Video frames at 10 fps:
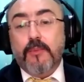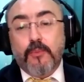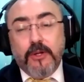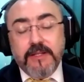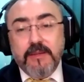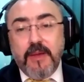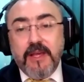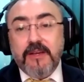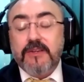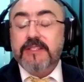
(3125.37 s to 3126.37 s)

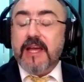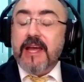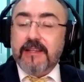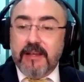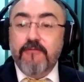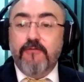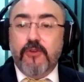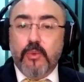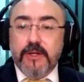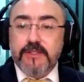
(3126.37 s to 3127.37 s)
policymakers and
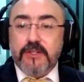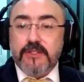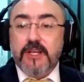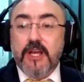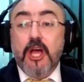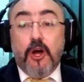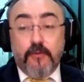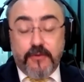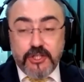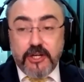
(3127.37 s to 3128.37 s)
influencers,
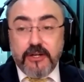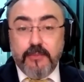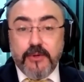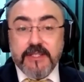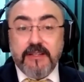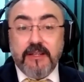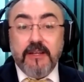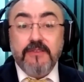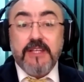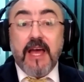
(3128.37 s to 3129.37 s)
official
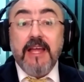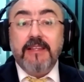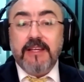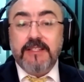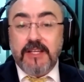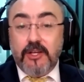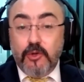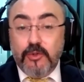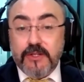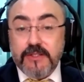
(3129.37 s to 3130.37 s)
representatives and
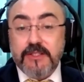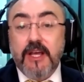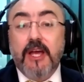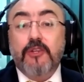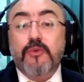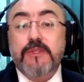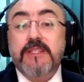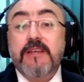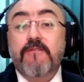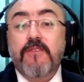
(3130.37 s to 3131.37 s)
executors to
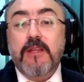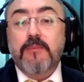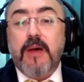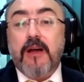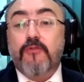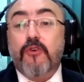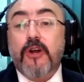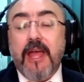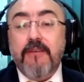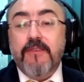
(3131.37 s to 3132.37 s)
receive feedback
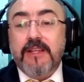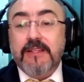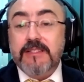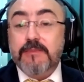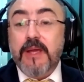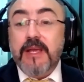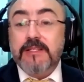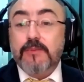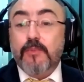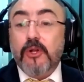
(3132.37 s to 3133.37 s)
for
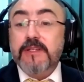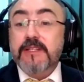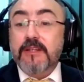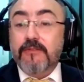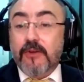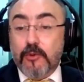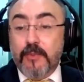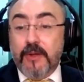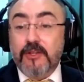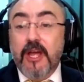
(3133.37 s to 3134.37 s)
evidence-based policy
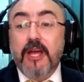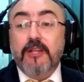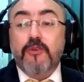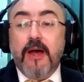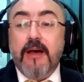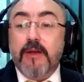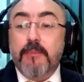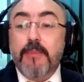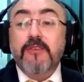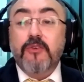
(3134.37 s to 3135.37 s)
development to have a
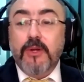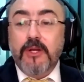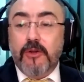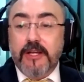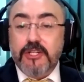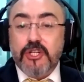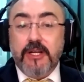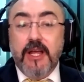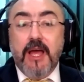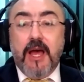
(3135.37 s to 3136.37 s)
better regulation
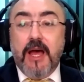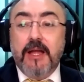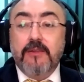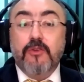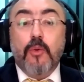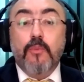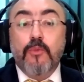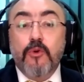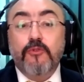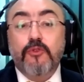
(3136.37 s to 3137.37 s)
and
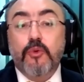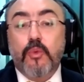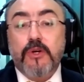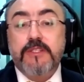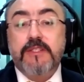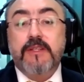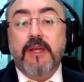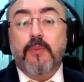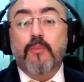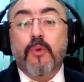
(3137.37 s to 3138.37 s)
move towards
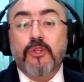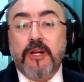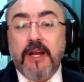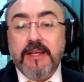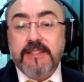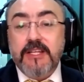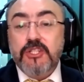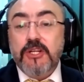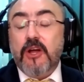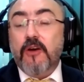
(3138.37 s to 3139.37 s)
the
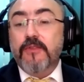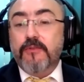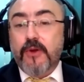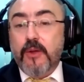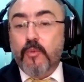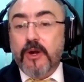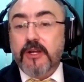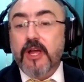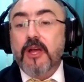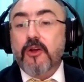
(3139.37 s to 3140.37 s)
modernization of the framework
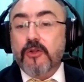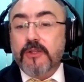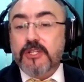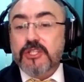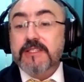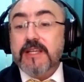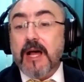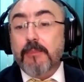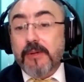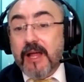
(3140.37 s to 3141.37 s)
conditions
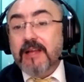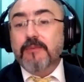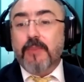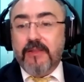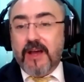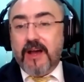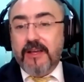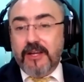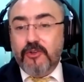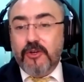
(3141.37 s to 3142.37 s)
applied by the
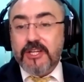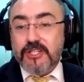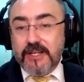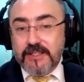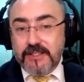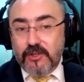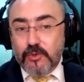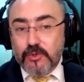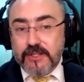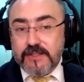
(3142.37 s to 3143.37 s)
higher education
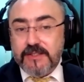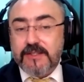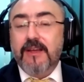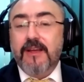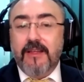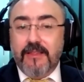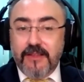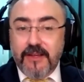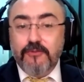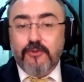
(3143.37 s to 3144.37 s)
institutions.
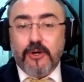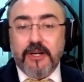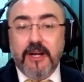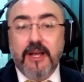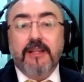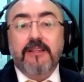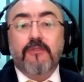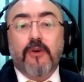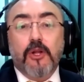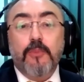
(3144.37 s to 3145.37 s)
Therefore,
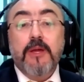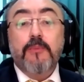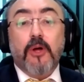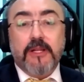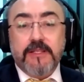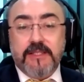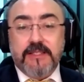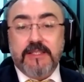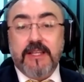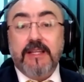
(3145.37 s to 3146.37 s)
developing
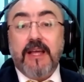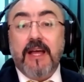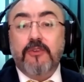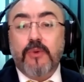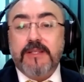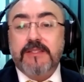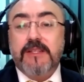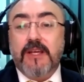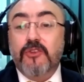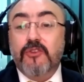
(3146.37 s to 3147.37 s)
policies that address
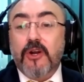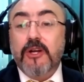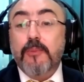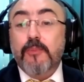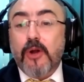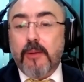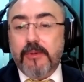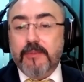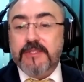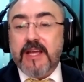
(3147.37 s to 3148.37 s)
internal
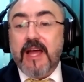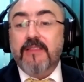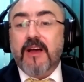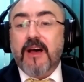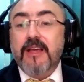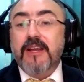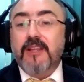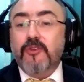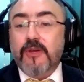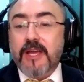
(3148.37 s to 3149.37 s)
problems at the higher
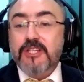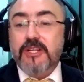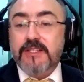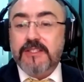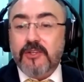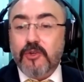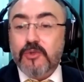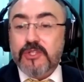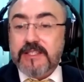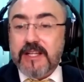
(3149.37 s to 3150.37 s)
education
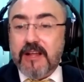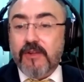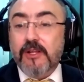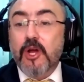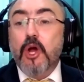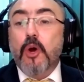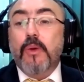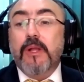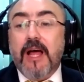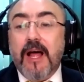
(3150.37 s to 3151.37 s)
institutions level
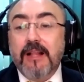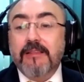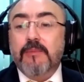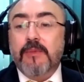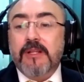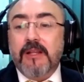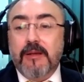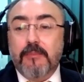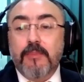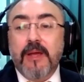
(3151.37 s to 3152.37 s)
will
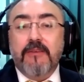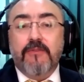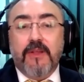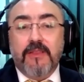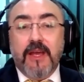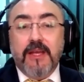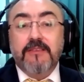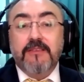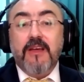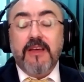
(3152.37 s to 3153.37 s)
ultimately benefit the
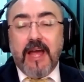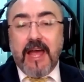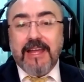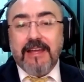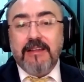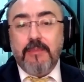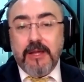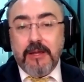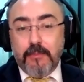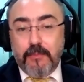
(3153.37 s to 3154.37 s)
entire
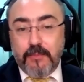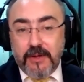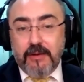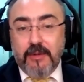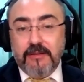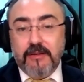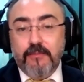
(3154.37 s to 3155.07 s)
academic pyramid.